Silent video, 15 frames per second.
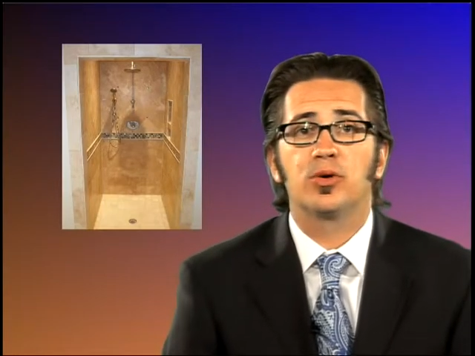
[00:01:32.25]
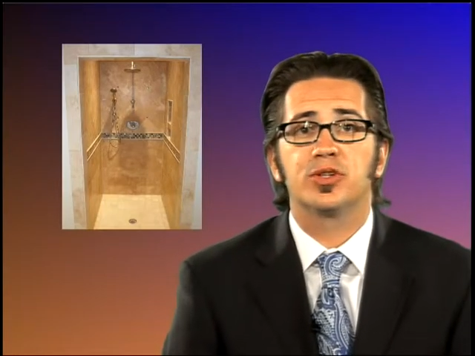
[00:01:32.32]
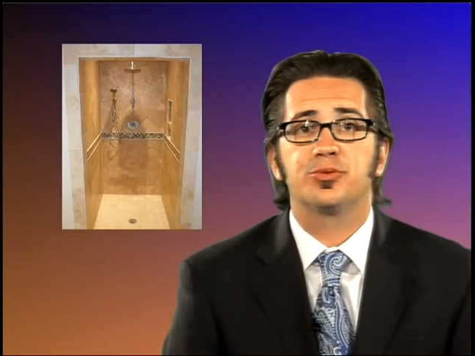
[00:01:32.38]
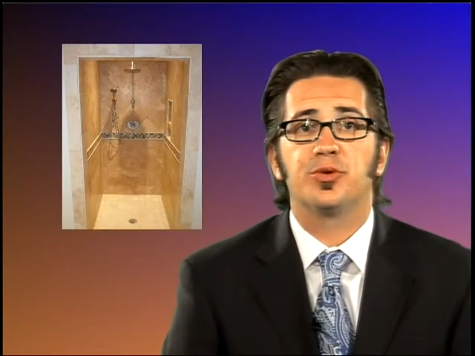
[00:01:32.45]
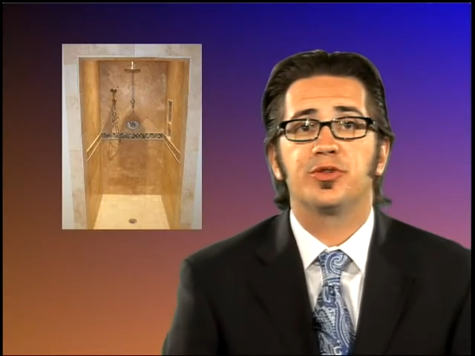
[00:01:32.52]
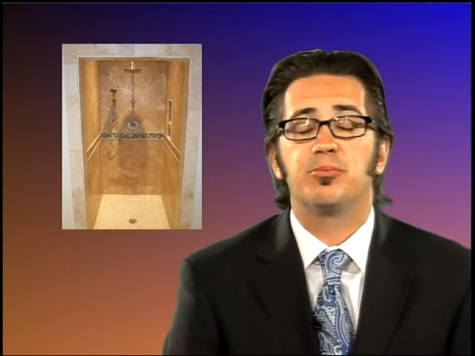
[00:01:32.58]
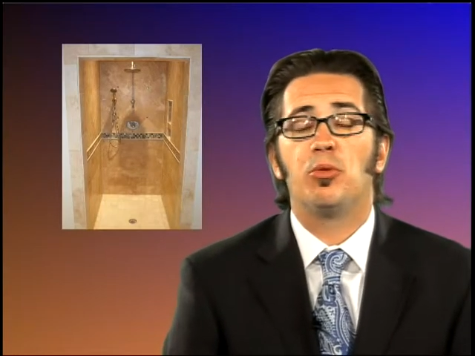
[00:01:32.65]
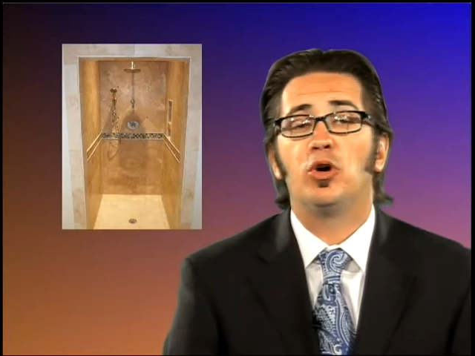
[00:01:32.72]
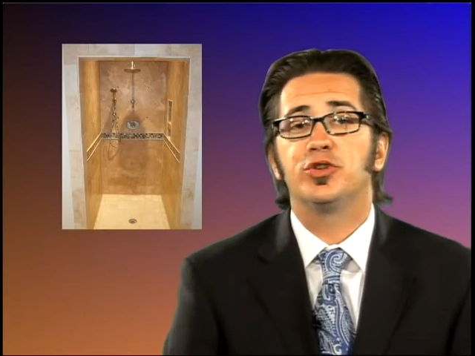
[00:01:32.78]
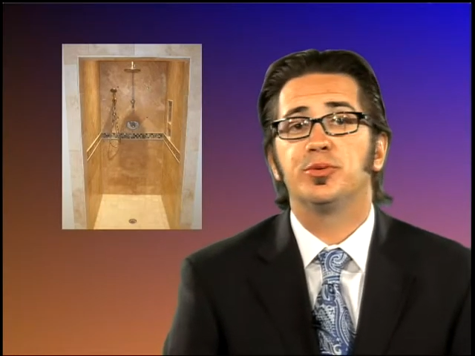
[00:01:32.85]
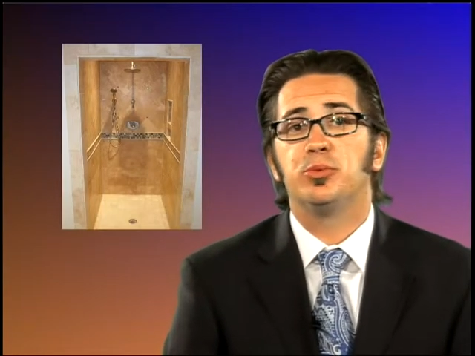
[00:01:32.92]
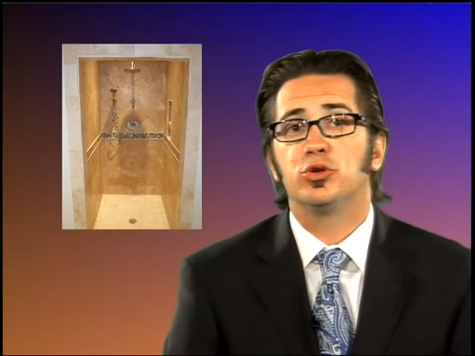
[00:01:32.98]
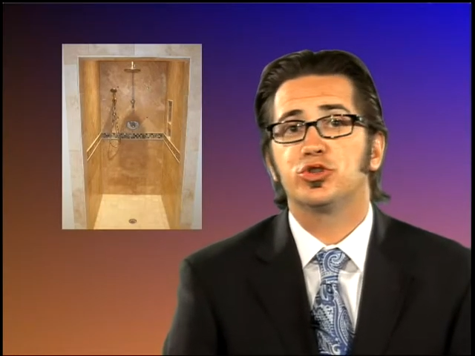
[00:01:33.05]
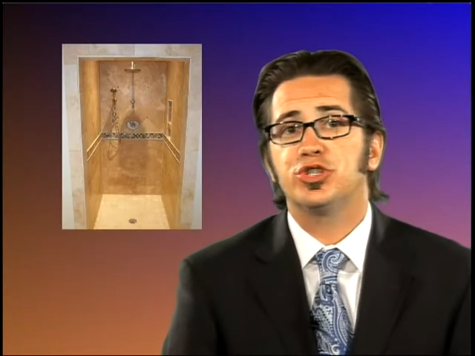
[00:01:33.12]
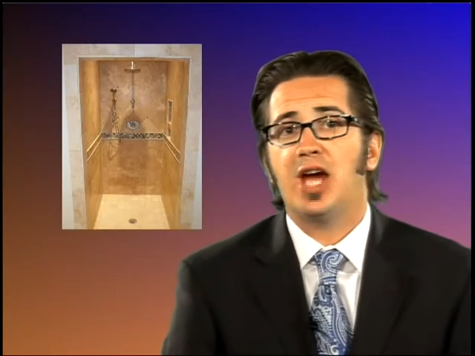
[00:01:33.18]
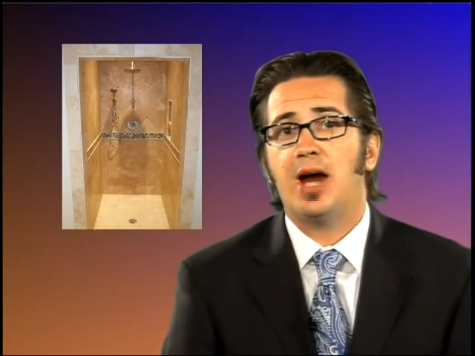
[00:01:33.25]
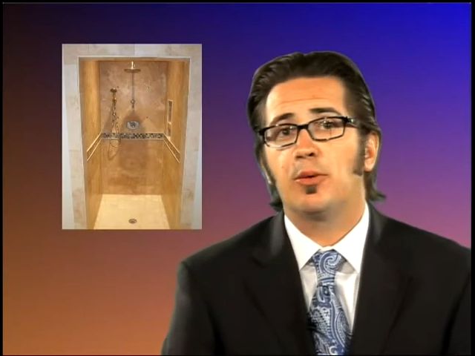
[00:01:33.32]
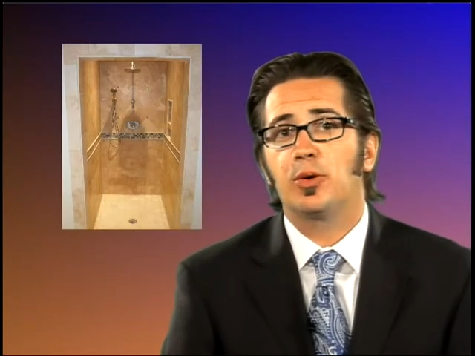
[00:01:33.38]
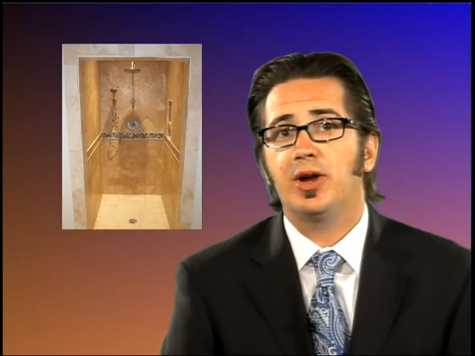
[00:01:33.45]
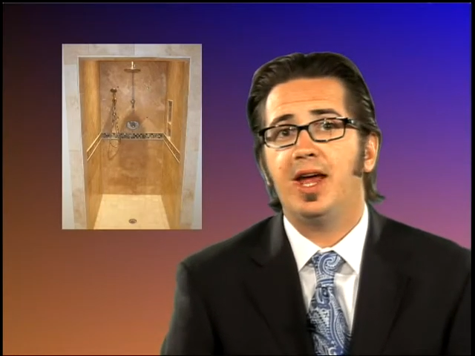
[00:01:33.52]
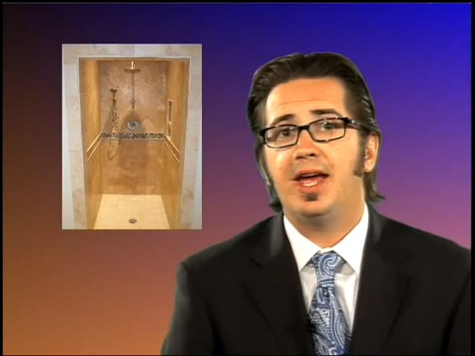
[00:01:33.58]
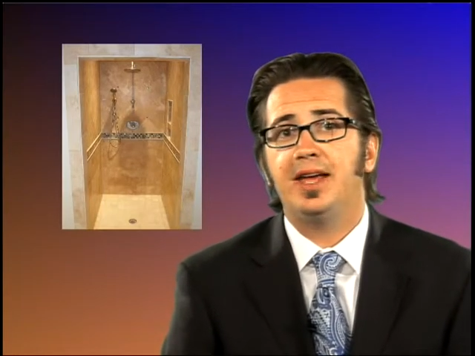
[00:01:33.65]
with multiple
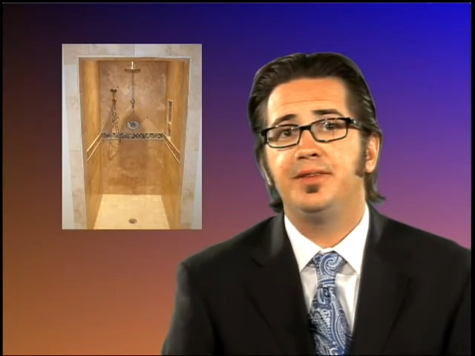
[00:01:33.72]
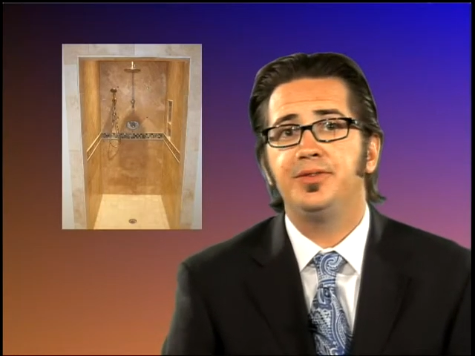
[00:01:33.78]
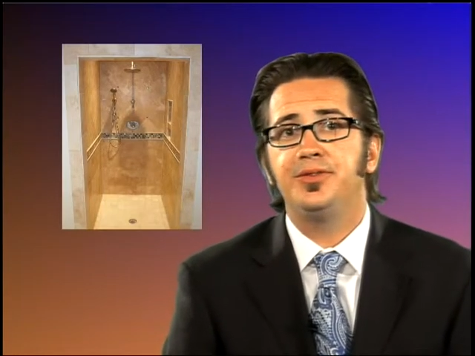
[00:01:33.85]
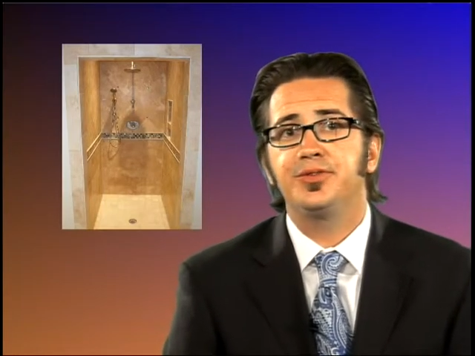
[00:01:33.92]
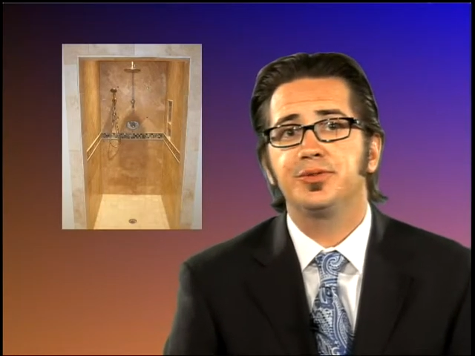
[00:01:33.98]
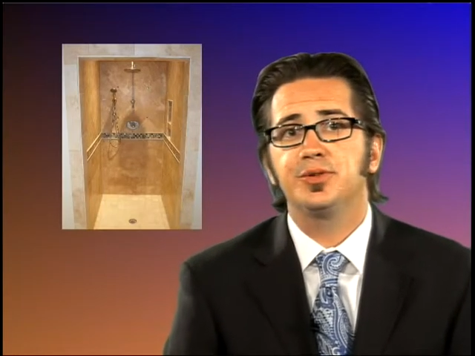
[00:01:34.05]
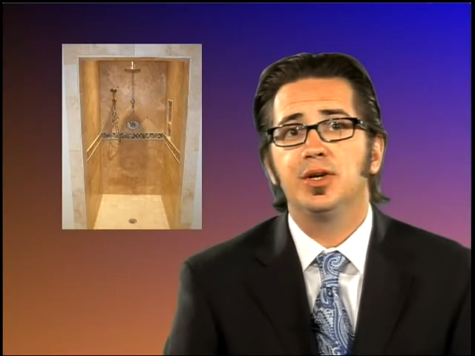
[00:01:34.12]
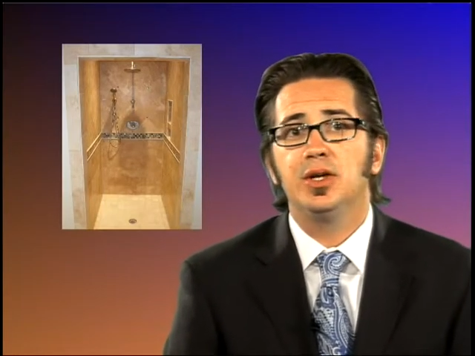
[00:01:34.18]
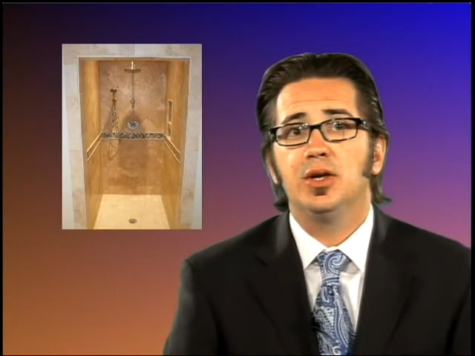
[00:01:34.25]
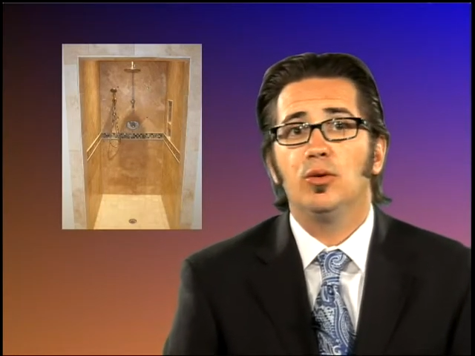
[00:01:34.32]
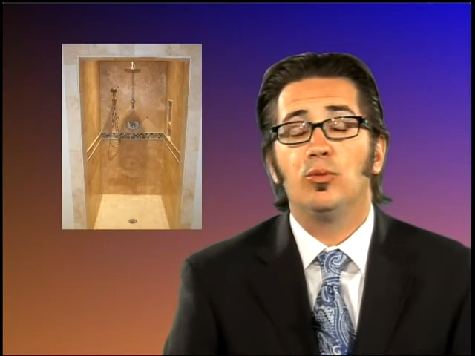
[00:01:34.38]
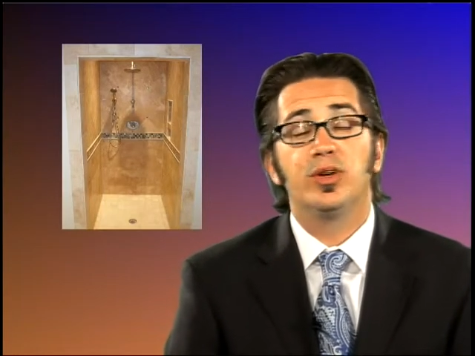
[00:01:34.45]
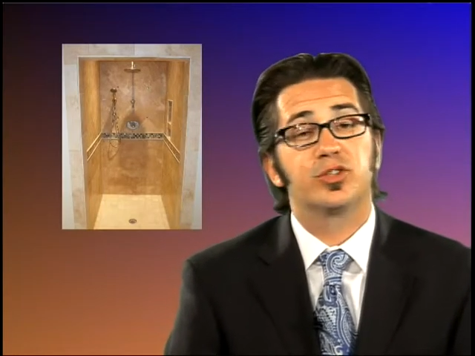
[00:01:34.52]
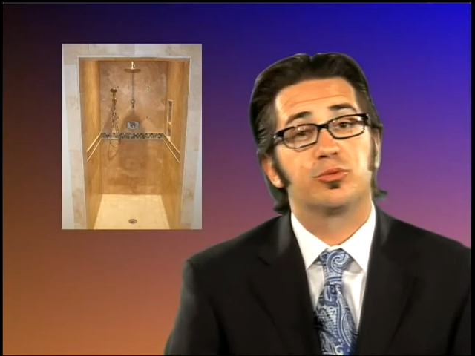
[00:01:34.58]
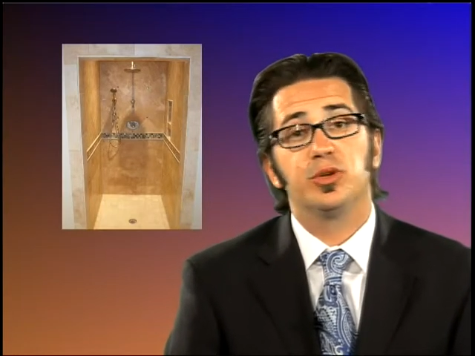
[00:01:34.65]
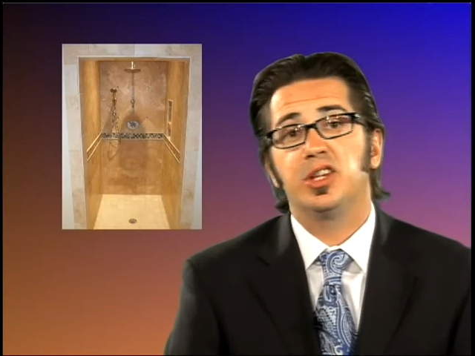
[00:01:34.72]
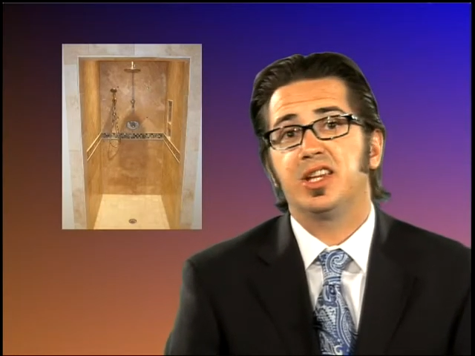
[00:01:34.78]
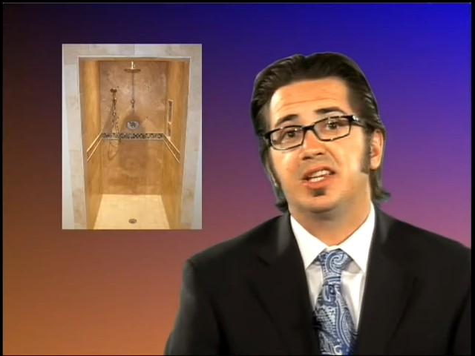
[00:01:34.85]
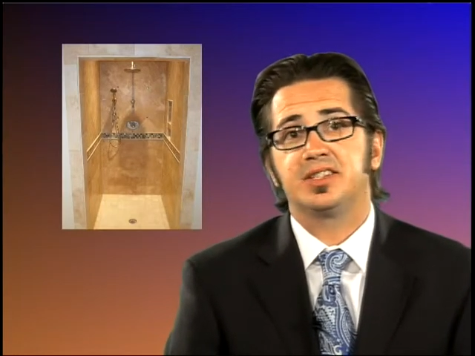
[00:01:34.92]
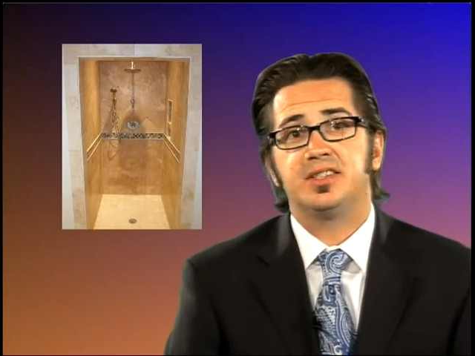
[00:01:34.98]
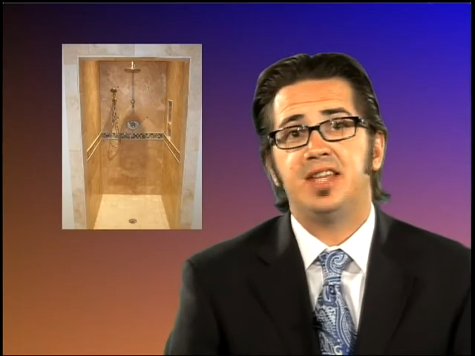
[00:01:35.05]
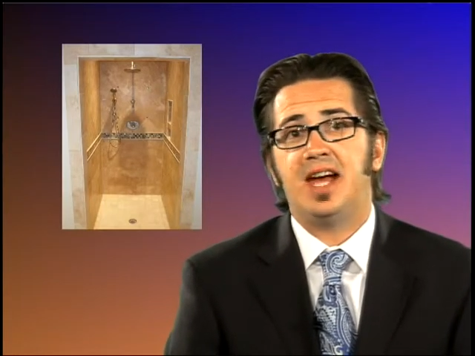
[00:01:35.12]
shower heads, which really
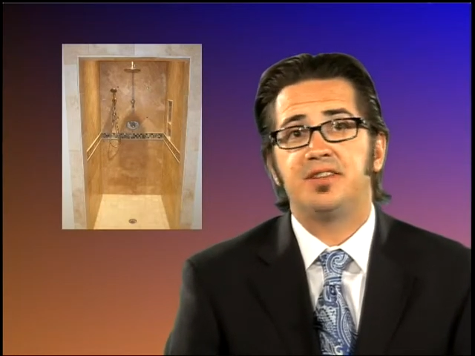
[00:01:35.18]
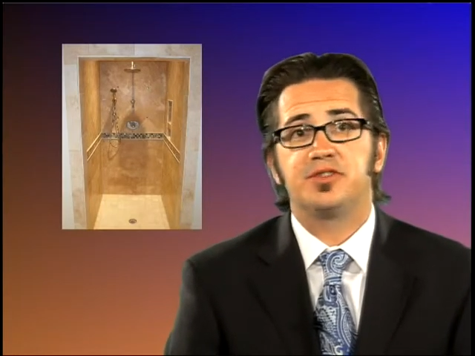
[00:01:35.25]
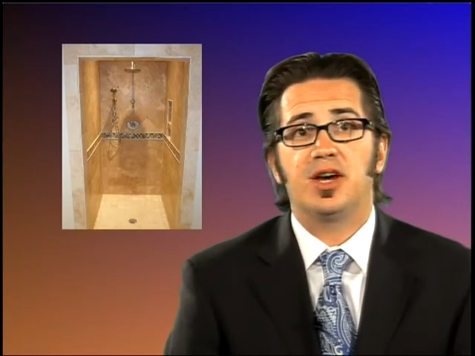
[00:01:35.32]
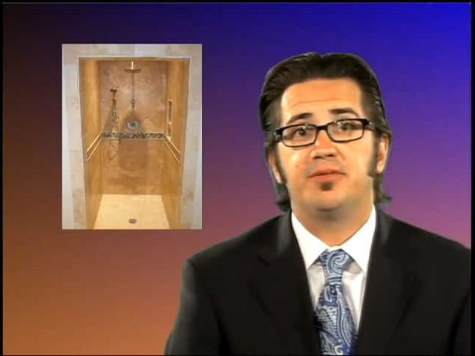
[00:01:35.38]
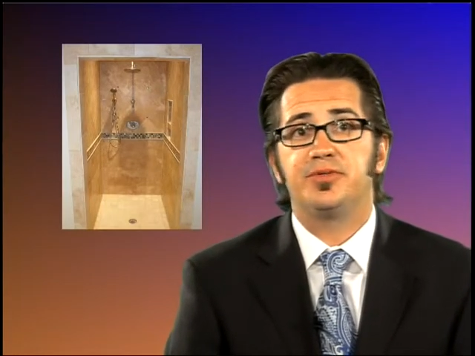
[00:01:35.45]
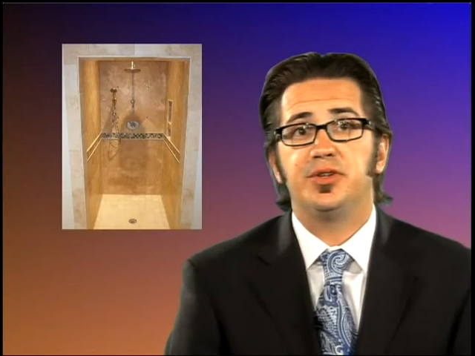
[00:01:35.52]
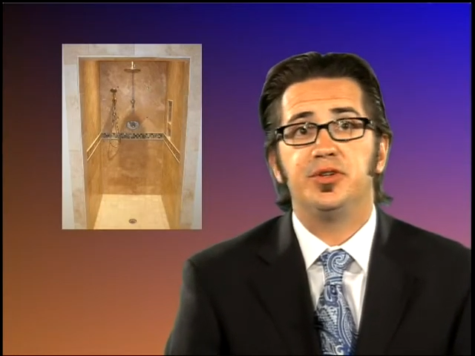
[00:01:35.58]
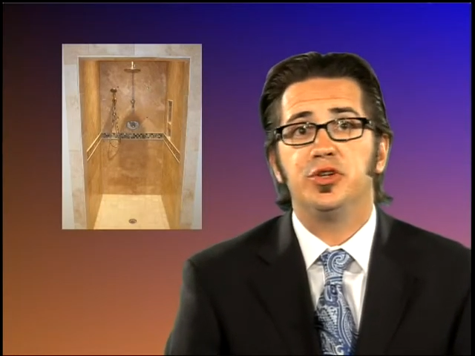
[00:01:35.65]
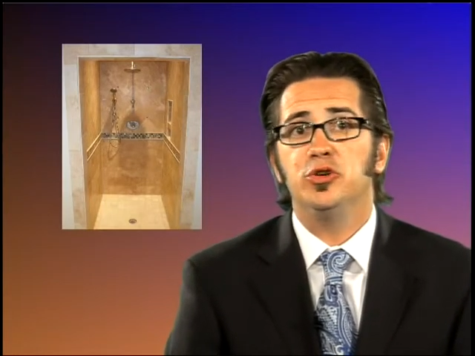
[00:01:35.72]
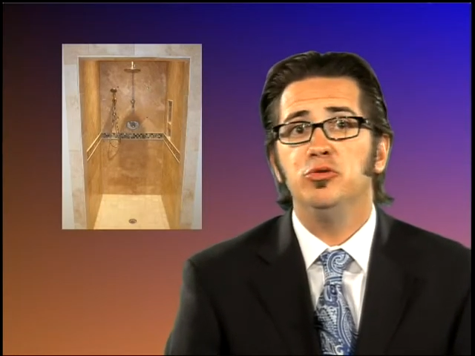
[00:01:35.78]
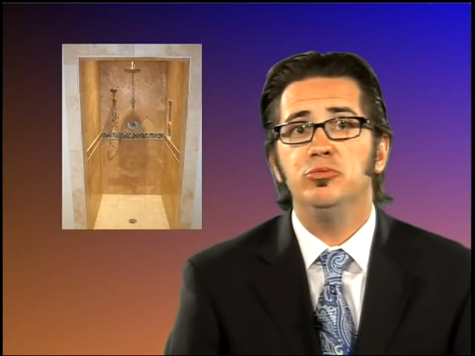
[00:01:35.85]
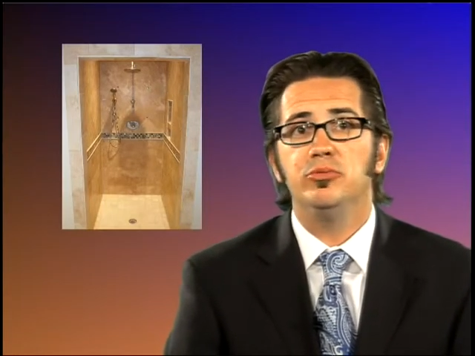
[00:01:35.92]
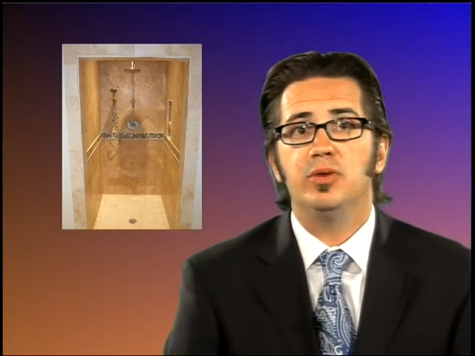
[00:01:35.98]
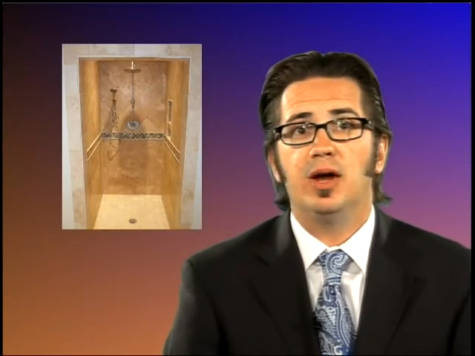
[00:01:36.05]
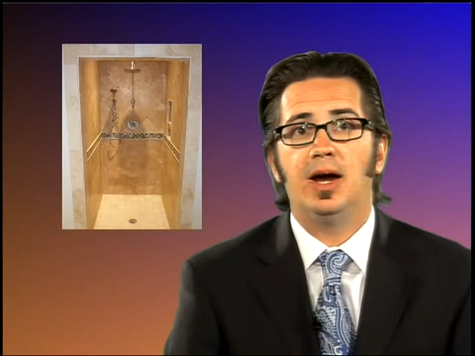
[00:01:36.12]
isn't that tough to do.